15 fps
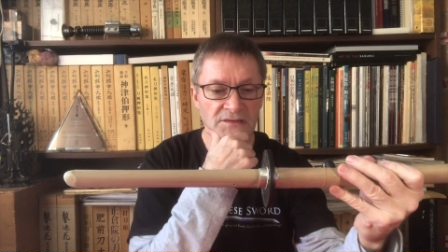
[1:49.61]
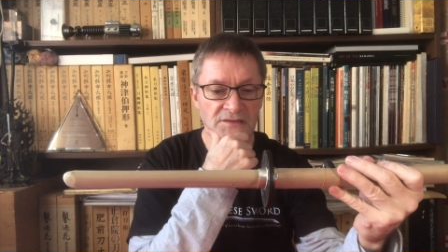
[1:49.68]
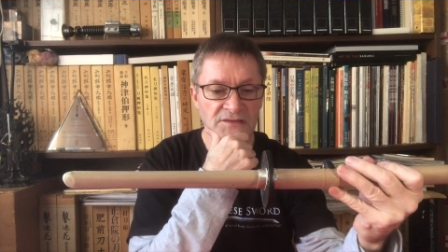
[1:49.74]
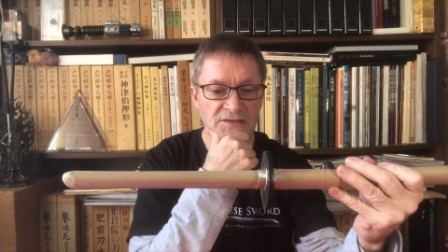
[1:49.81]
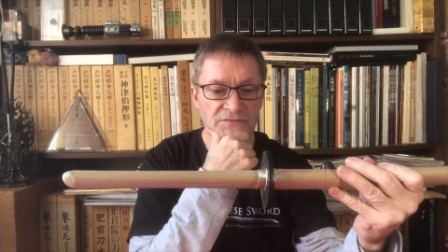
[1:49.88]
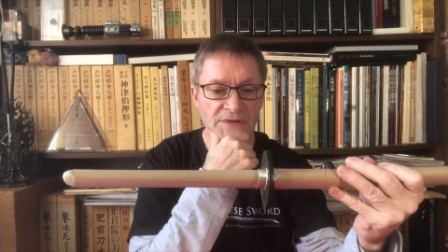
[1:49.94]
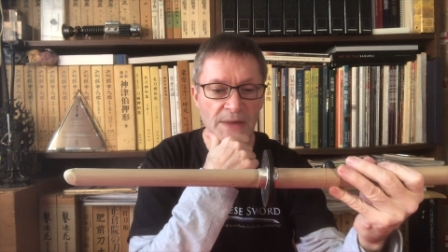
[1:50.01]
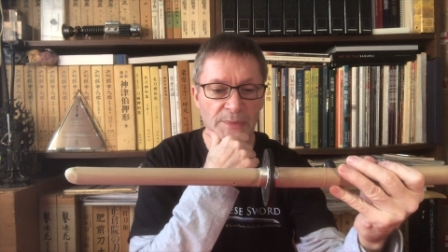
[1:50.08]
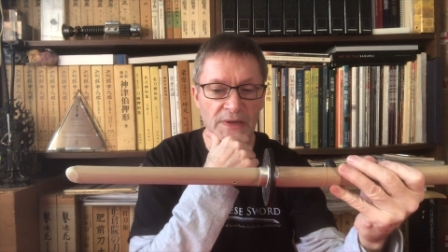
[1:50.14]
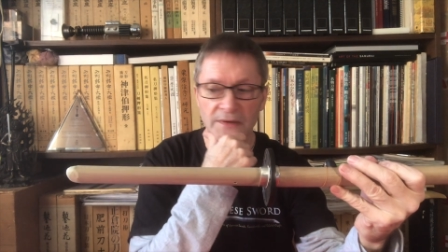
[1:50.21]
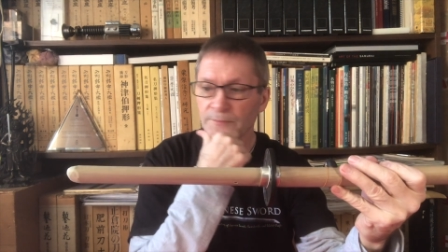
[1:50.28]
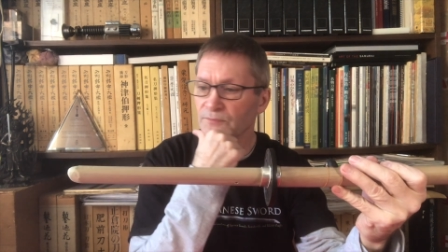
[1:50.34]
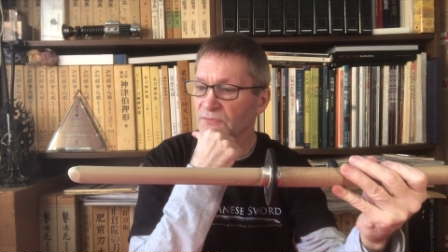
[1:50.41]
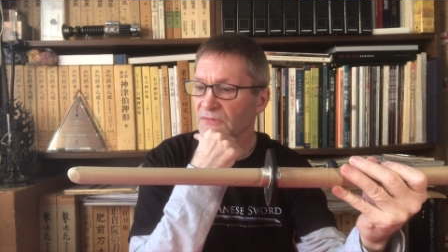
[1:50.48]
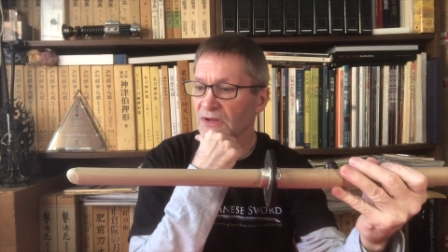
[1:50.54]
wrapper.
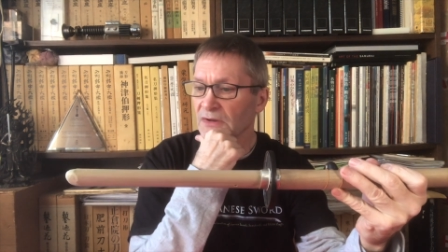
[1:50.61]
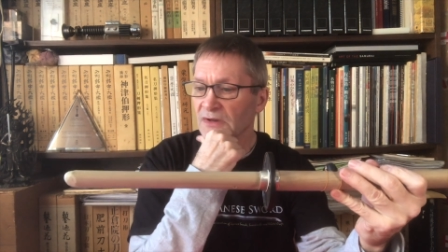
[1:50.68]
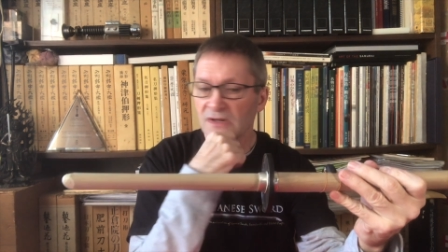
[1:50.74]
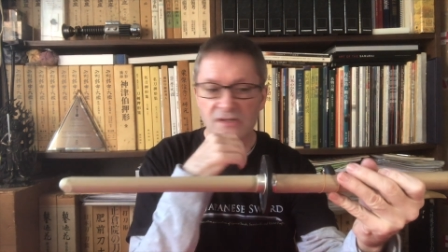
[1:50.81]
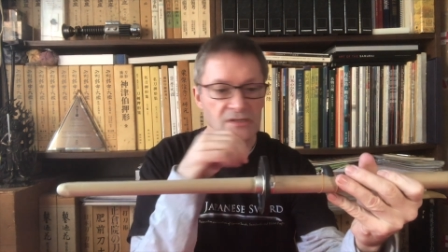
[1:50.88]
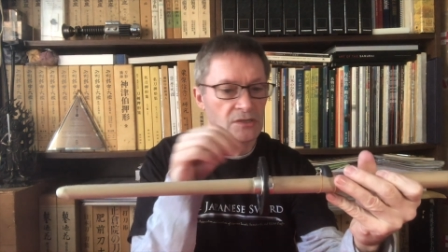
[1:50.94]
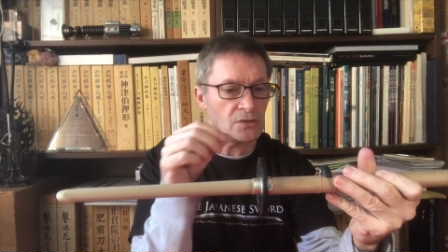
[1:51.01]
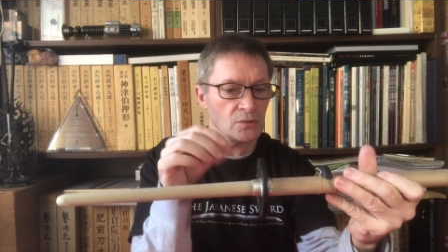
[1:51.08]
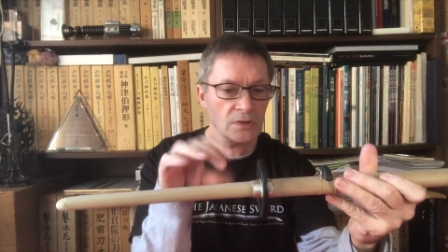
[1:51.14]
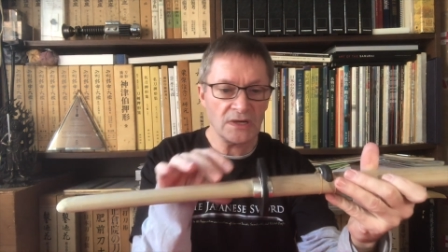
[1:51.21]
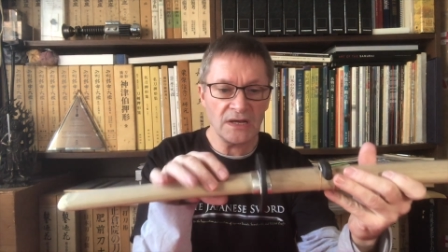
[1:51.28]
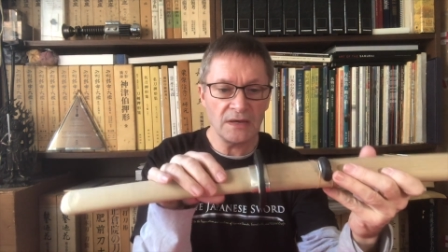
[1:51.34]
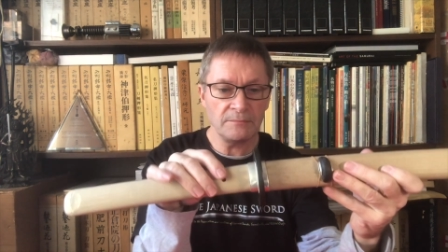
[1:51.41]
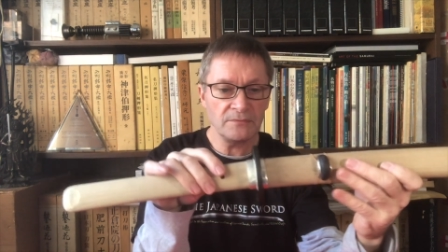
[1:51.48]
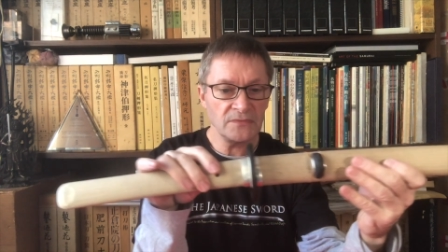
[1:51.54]
So
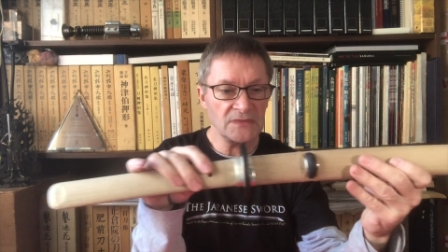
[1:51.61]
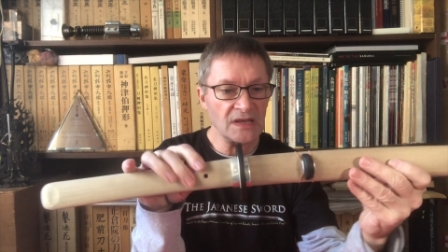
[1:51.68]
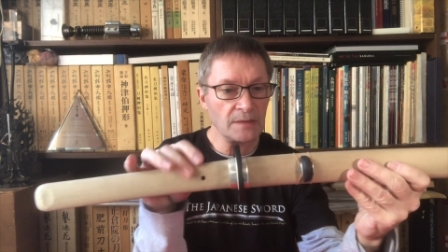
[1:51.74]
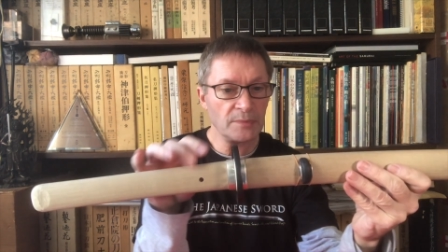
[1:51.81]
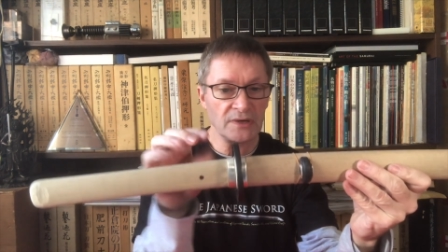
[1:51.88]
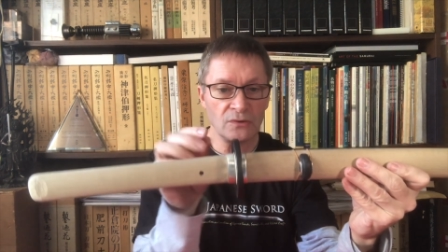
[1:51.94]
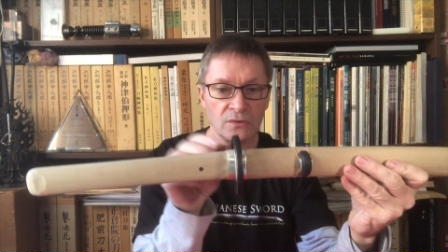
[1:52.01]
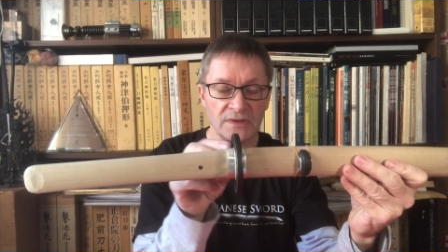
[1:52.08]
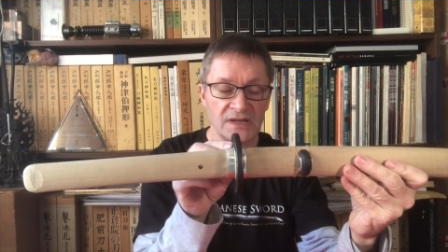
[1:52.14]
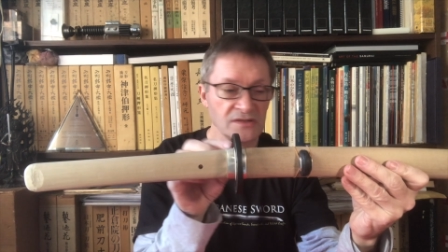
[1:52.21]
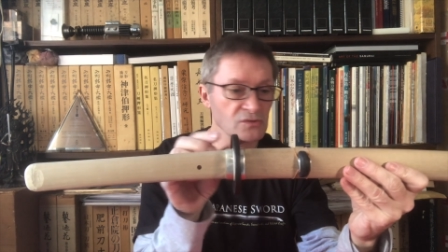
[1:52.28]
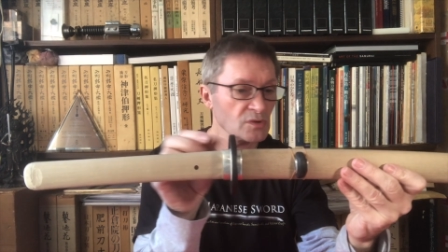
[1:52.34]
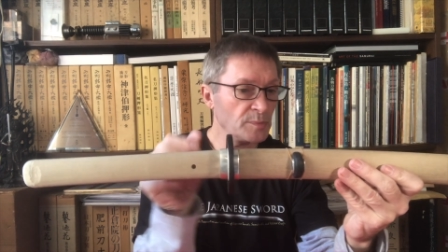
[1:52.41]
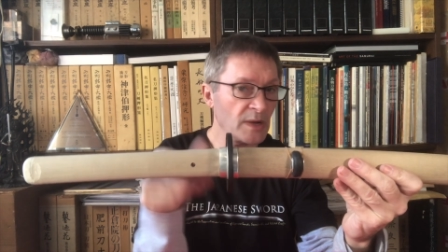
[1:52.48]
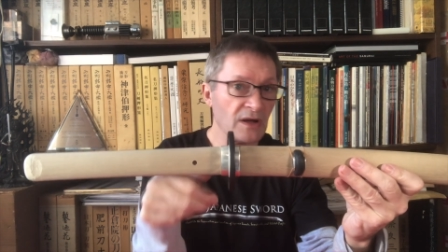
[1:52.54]
yeah, but there's all
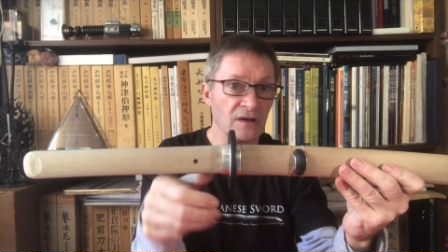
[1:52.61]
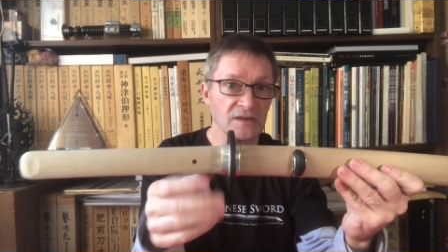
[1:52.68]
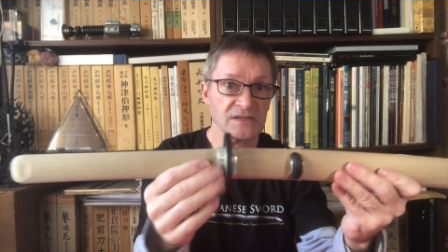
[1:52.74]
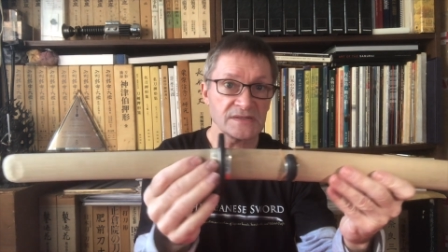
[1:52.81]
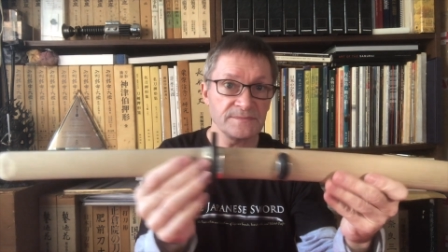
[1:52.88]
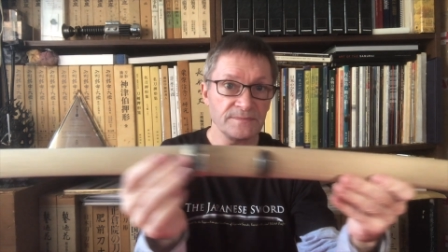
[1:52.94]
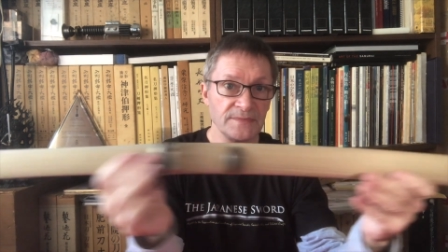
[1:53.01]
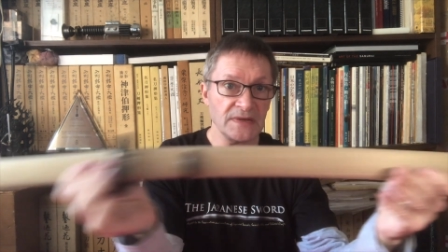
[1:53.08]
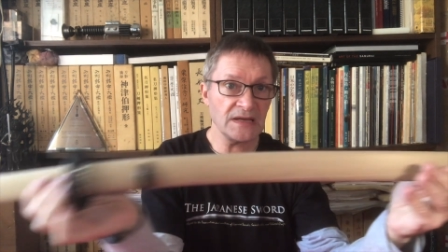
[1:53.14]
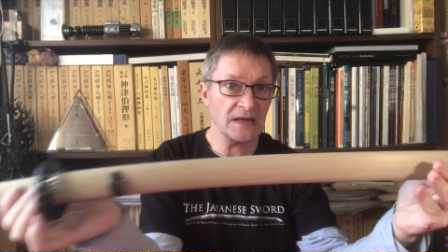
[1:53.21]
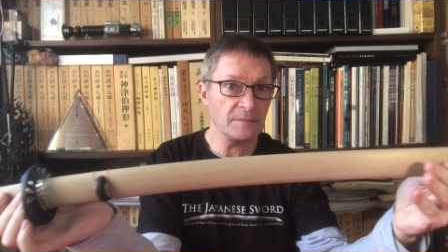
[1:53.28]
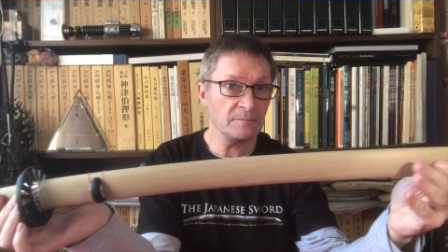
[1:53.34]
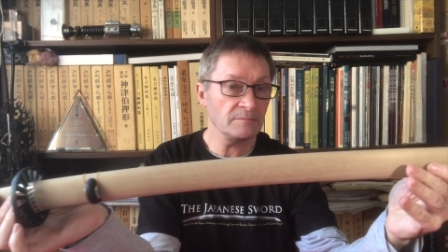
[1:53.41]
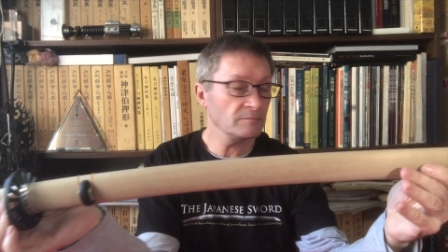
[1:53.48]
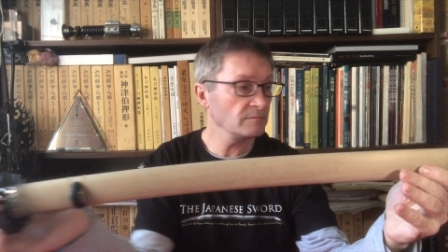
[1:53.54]
the parts.
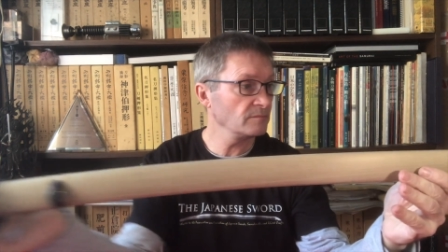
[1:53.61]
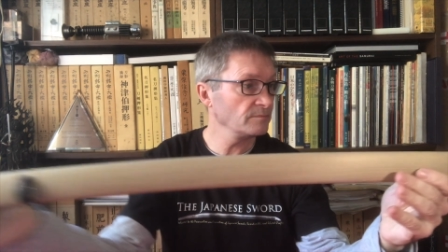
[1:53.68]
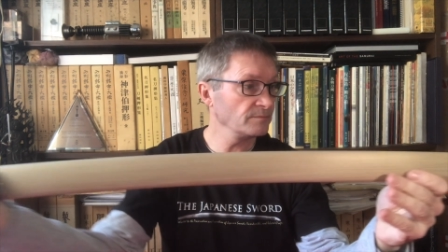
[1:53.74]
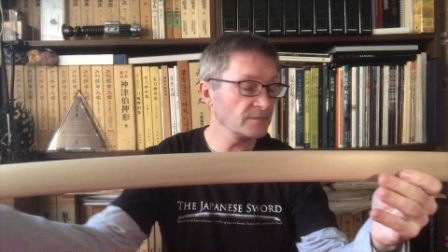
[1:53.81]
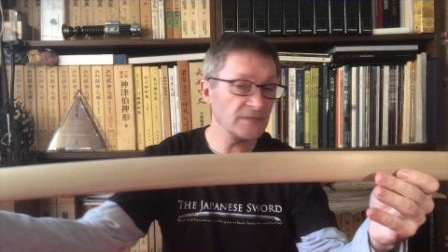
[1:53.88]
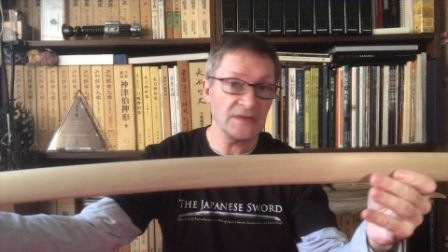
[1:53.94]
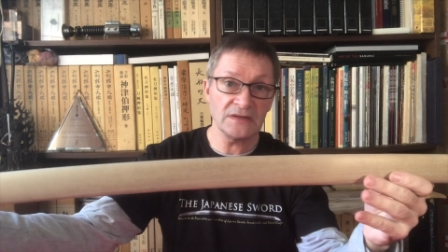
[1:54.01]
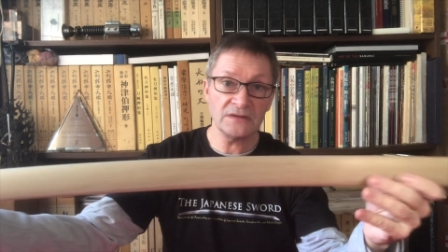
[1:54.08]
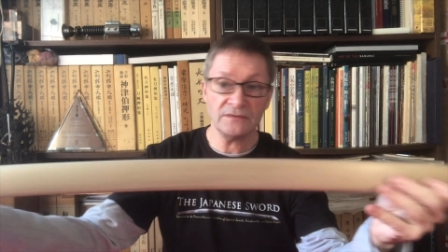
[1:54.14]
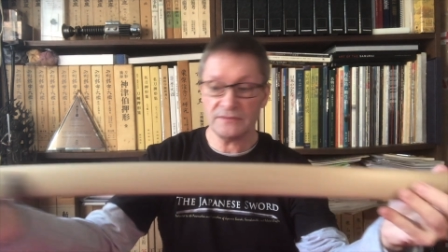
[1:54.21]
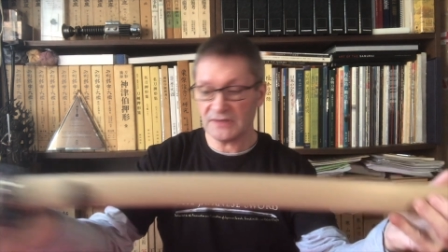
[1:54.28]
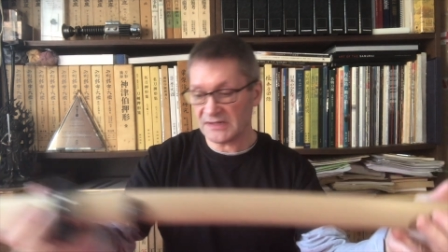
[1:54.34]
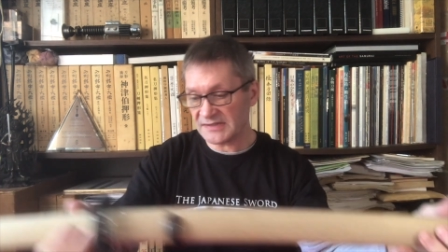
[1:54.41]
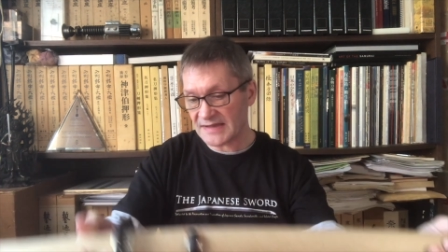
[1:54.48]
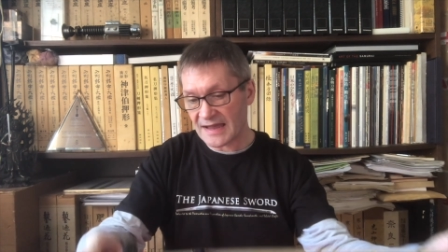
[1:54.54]
You know,
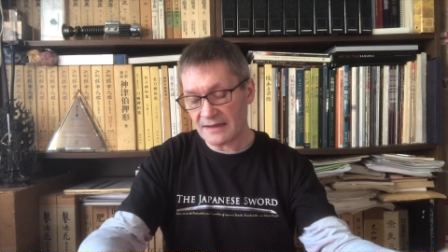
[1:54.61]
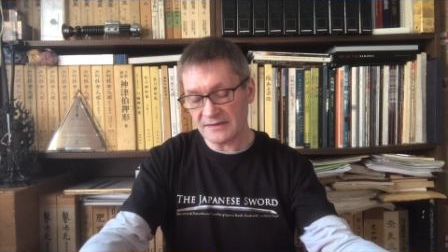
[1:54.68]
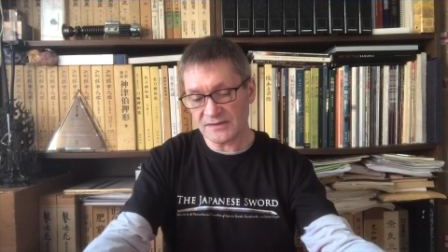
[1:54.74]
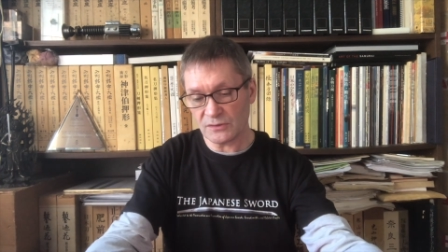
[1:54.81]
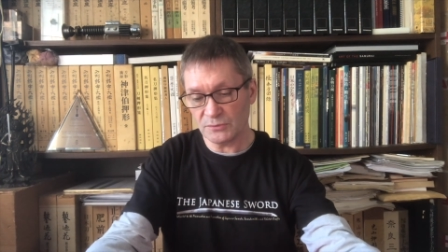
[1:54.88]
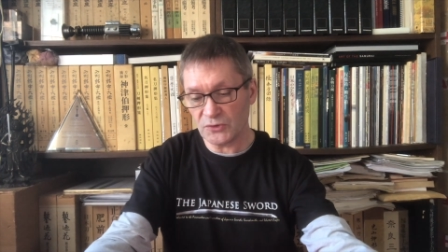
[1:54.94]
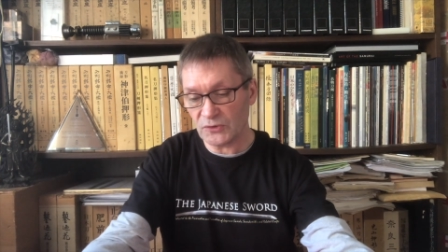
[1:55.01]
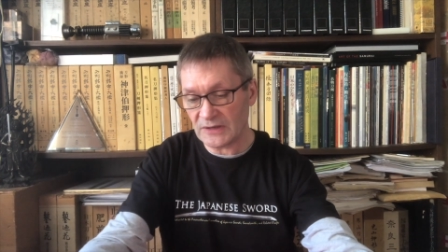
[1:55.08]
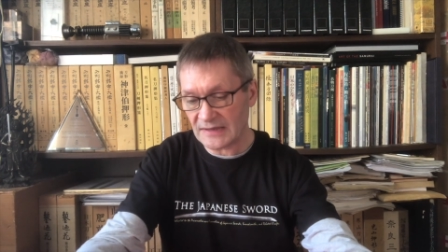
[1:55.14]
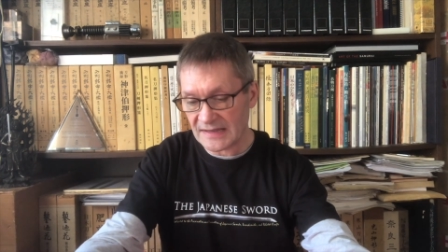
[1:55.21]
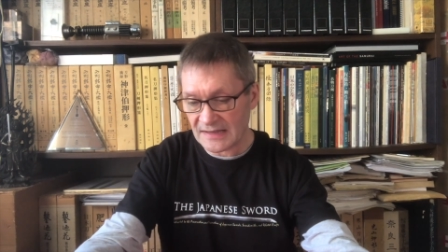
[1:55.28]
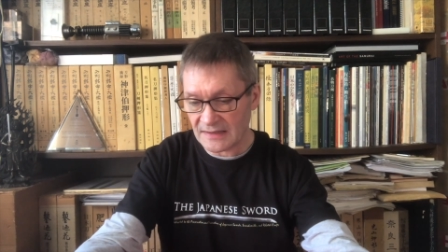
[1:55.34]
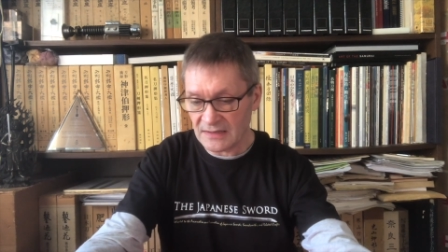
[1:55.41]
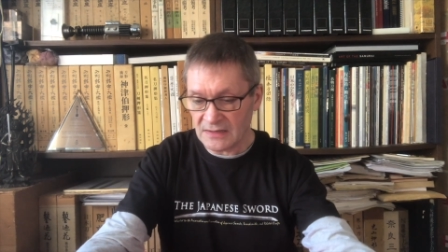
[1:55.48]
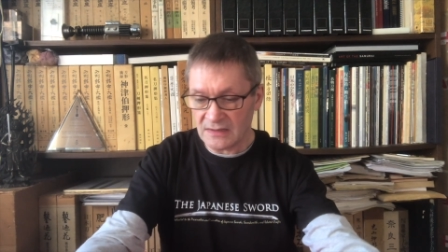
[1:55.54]
there's that. So I'm doing that.